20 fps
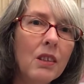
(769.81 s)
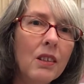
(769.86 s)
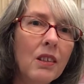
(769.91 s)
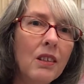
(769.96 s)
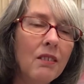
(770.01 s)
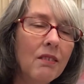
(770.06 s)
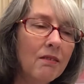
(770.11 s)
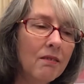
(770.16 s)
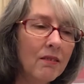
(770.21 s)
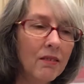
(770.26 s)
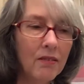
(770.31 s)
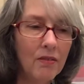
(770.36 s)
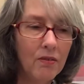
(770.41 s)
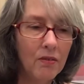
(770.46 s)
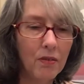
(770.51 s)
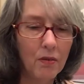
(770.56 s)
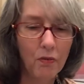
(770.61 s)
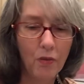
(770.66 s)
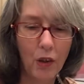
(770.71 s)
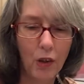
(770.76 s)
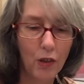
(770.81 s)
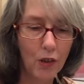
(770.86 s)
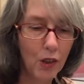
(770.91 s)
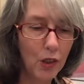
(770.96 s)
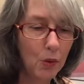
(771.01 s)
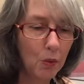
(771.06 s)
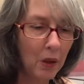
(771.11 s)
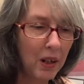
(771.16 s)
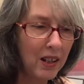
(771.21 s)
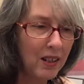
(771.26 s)
in
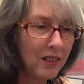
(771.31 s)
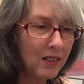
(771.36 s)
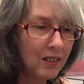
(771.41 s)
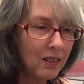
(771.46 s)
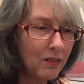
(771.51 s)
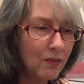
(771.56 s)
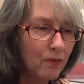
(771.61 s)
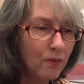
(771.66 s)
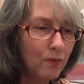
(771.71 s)
various ways, of